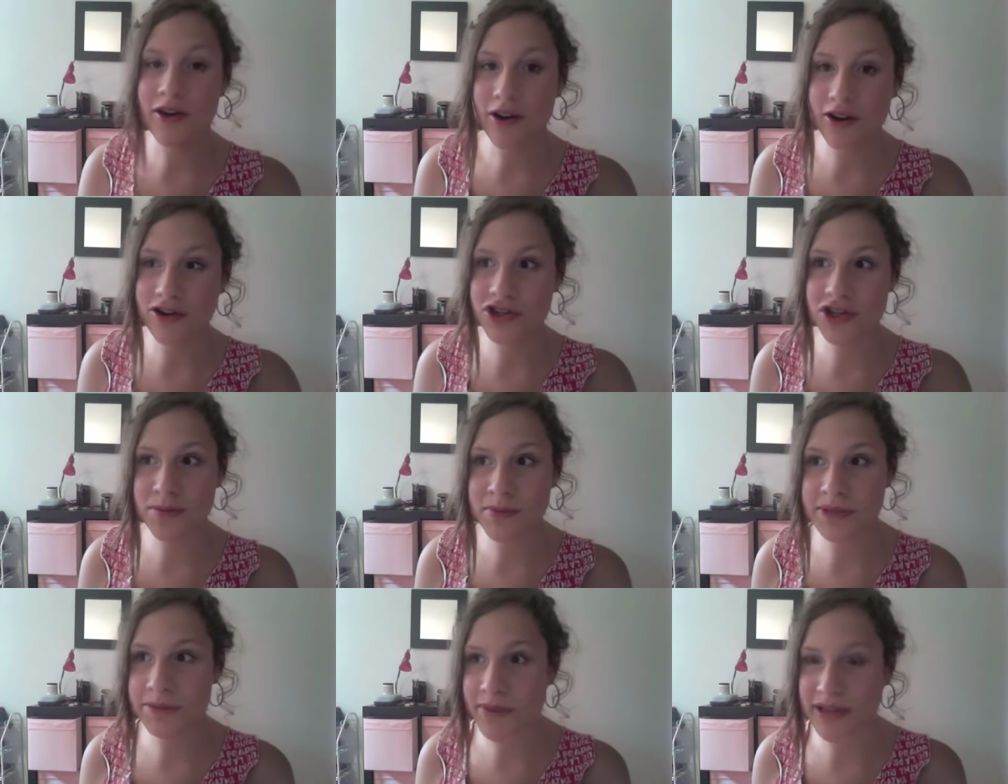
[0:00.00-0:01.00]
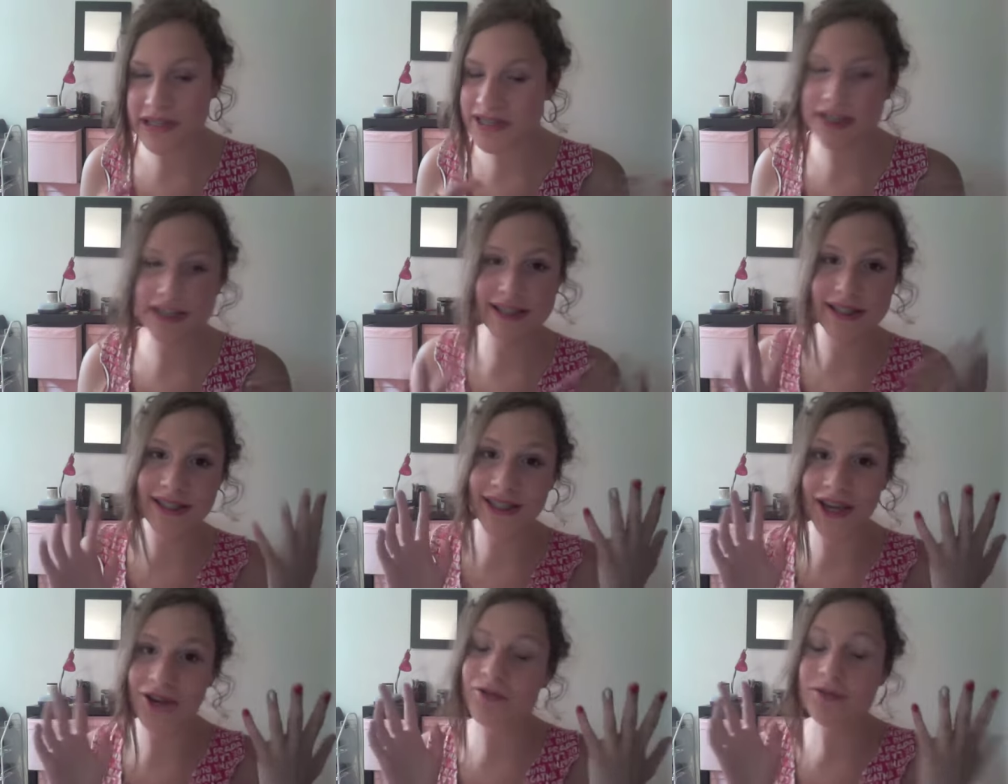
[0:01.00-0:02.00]
our cheapest besties, they
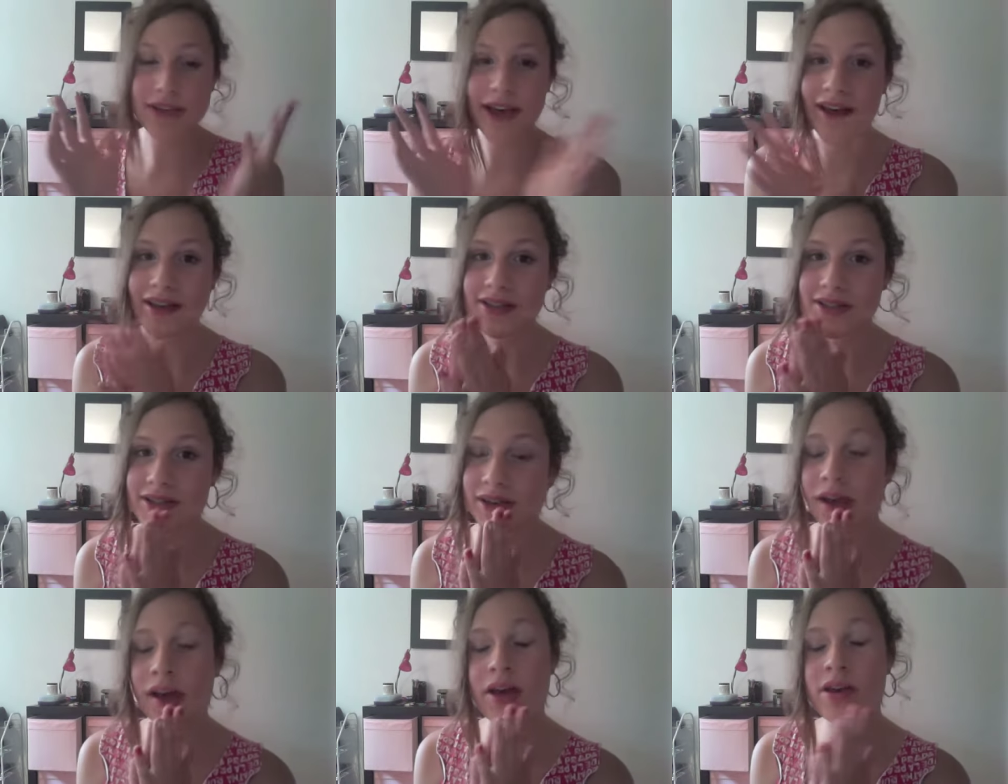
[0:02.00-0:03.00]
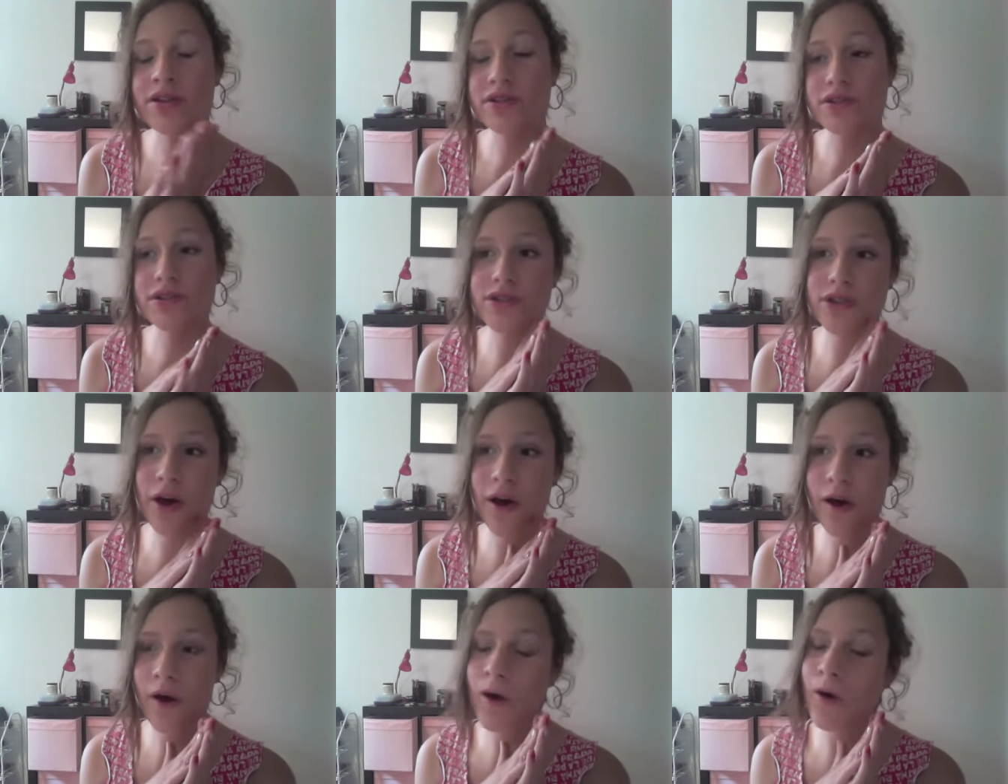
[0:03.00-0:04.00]
don't test.
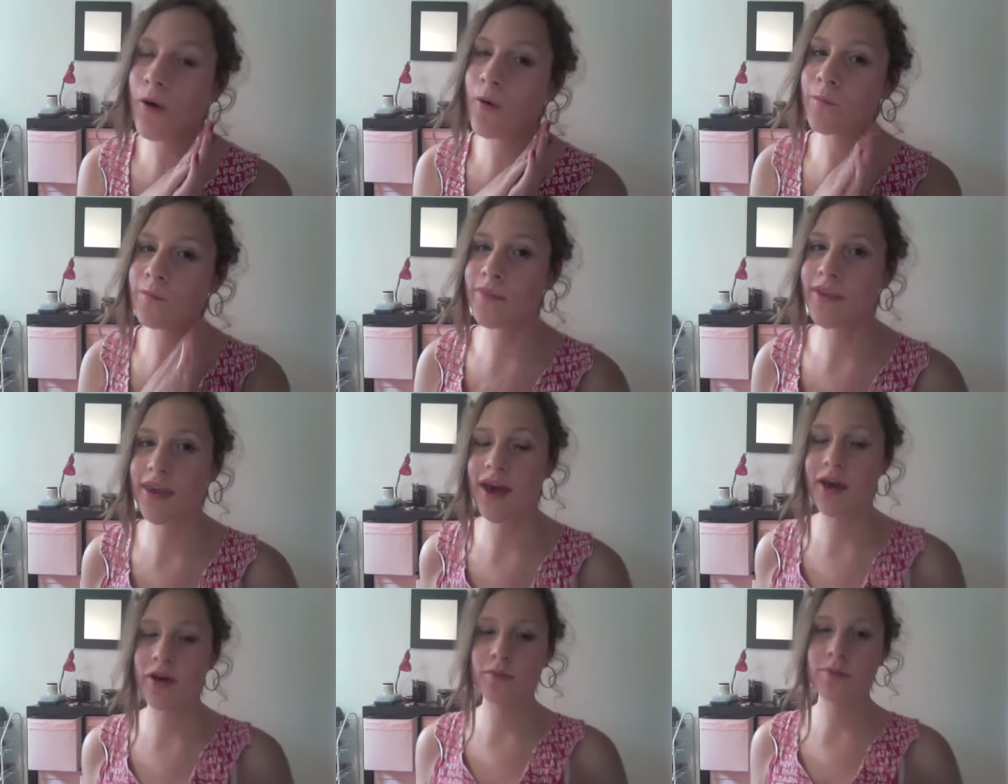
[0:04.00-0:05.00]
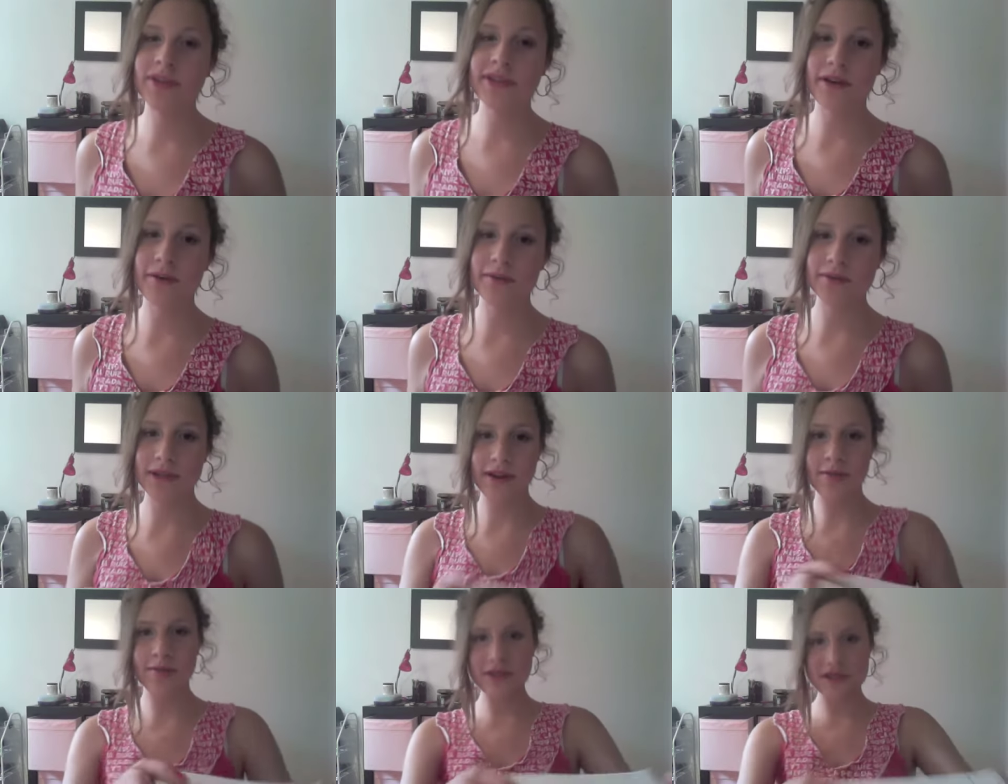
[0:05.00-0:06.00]
So, yeah, I hope this helps, and
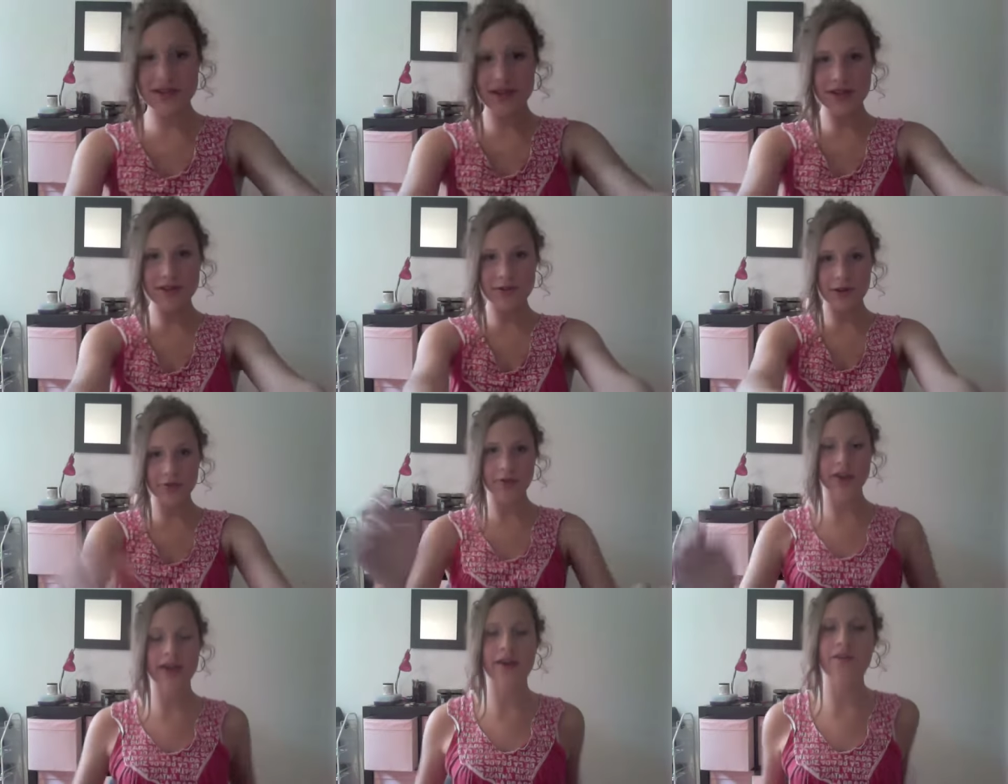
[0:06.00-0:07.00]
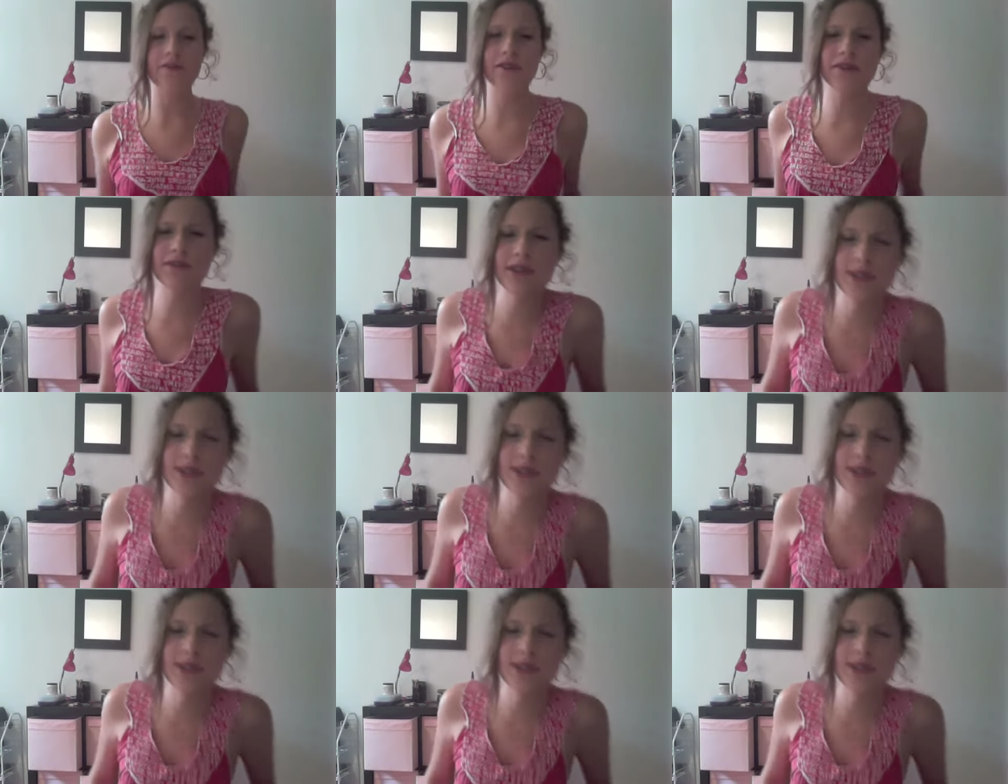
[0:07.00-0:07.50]
I'm just gonna do a quick outfit of the